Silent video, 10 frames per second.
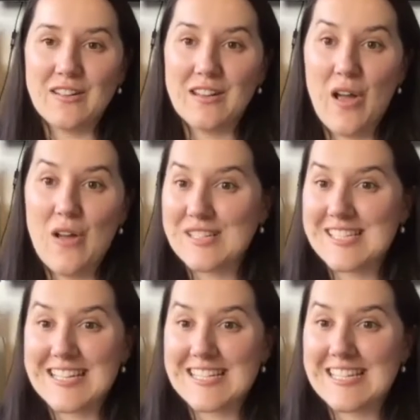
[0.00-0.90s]
Over
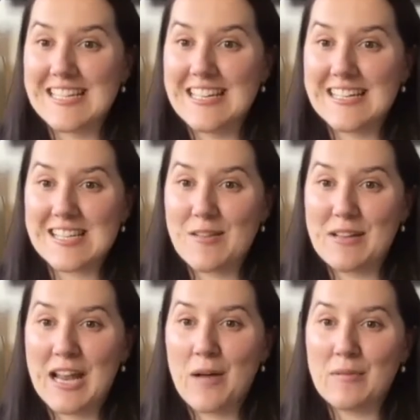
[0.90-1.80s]
16 years, I
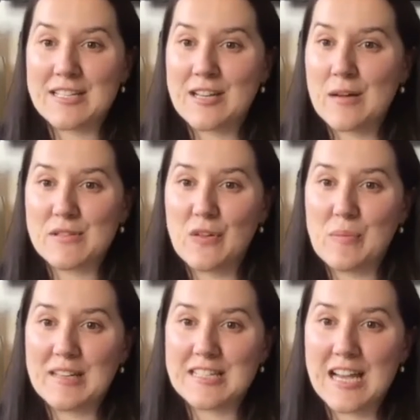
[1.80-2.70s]
mean, how many times have you
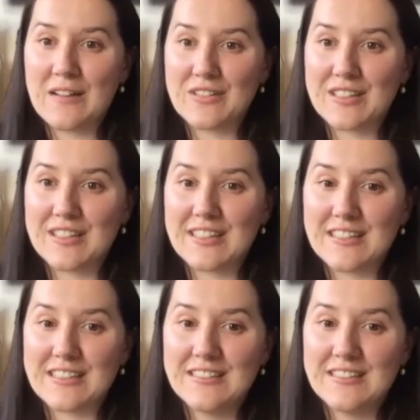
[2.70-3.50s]
been to Africa now?